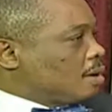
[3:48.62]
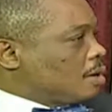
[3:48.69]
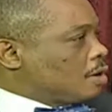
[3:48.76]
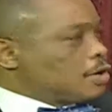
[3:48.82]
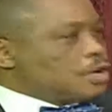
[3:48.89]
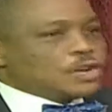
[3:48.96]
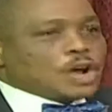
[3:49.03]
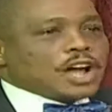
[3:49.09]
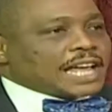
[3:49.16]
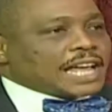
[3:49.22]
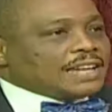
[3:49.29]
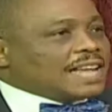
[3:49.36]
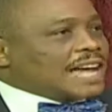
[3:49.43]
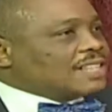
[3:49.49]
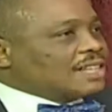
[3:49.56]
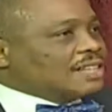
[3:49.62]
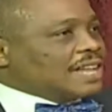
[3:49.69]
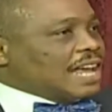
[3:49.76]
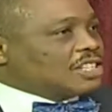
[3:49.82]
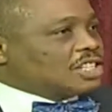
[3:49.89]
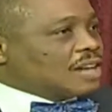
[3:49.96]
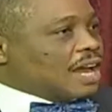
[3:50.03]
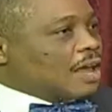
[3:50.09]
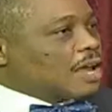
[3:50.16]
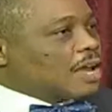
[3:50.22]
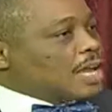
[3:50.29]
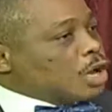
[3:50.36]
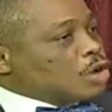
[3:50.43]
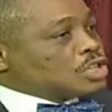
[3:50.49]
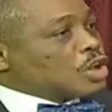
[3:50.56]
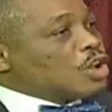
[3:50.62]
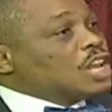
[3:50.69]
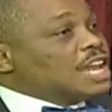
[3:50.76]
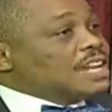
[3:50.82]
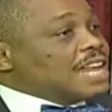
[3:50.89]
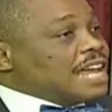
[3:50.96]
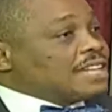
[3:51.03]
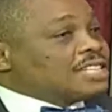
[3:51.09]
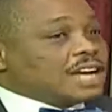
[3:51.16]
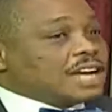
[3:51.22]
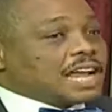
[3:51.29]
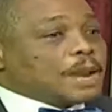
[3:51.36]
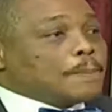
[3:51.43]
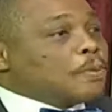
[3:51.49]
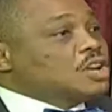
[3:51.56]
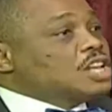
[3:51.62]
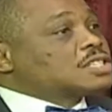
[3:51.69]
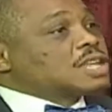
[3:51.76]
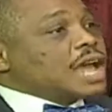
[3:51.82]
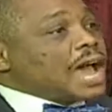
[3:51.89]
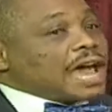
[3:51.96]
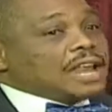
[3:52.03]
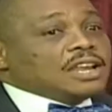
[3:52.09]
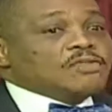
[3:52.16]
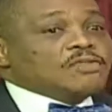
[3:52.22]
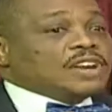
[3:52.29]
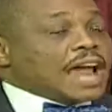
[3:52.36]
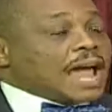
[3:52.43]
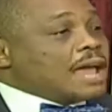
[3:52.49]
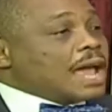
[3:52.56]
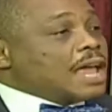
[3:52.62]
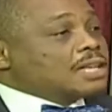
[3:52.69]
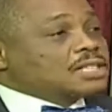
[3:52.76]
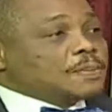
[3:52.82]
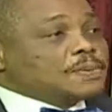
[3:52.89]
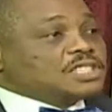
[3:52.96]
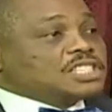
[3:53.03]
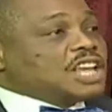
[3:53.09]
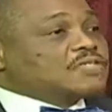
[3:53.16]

You don't get that in Nigeria. It's only in Nigeria that the police and even ICPC,